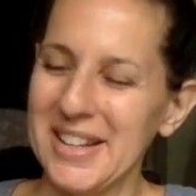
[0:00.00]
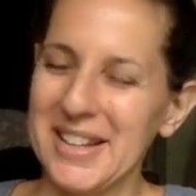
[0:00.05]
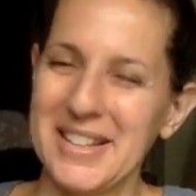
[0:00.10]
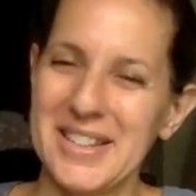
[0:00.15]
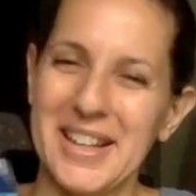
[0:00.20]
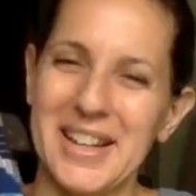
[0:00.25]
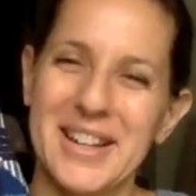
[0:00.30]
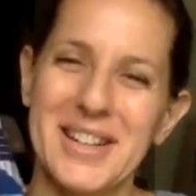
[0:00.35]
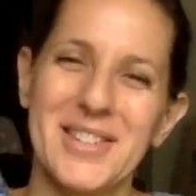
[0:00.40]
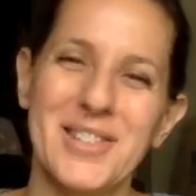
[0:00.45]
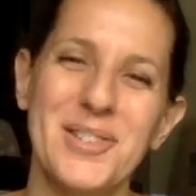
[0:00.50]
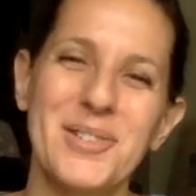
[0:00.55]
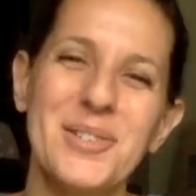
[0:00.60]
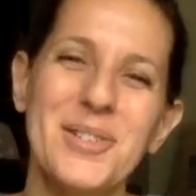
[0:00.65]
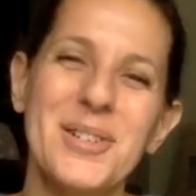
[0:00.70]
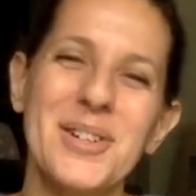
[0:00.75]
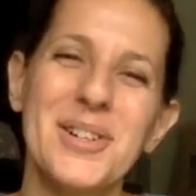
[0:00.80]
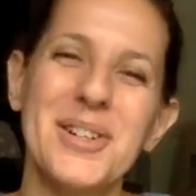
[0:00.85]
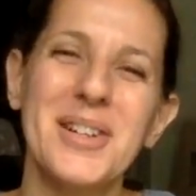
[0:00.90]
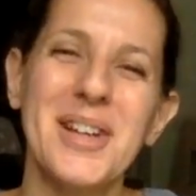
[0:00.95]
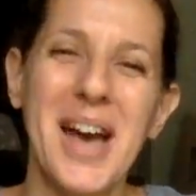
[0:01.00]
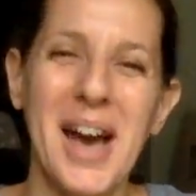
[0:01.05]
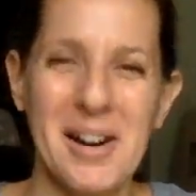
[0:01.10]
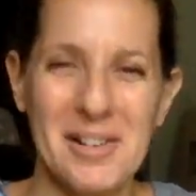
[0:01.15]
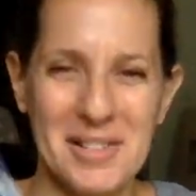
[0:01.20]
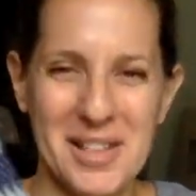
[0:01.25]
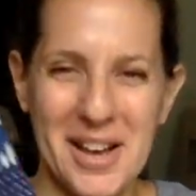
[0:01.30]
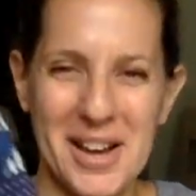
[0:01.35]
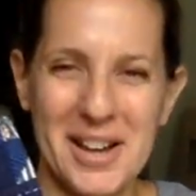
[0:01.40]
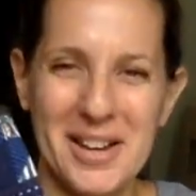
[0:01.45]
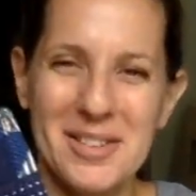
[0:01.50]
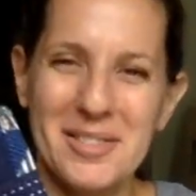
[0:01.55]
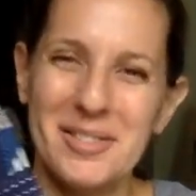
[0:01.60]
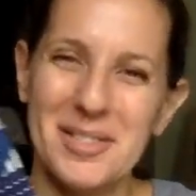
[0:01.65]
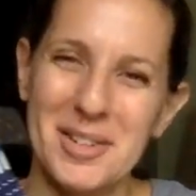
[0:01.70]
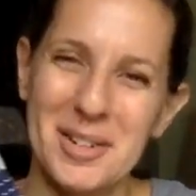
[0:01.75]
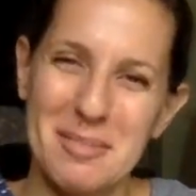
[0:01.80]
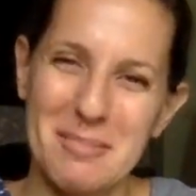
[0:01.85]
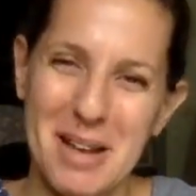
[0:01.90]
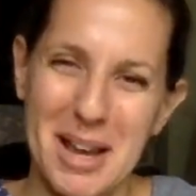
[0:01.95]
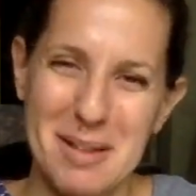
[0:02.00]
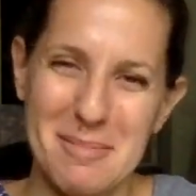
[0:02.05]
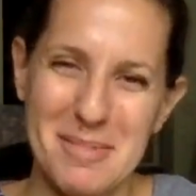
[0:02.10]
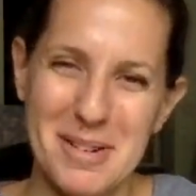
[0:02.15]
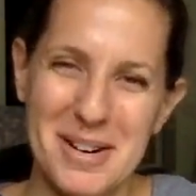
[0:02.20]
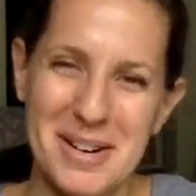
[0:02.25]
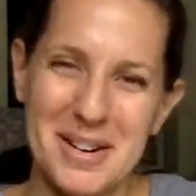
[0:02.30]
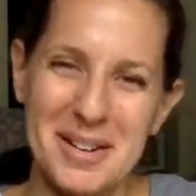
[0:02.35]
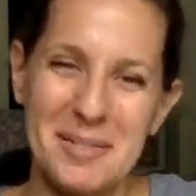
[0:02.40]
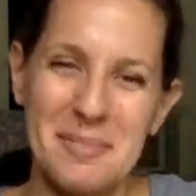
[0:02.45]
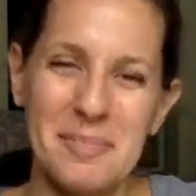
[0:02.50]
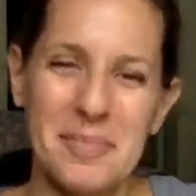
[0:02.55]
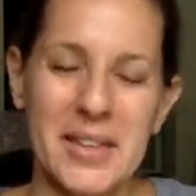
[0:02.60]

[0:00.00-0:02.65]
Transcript: it's like a school outline for a paper.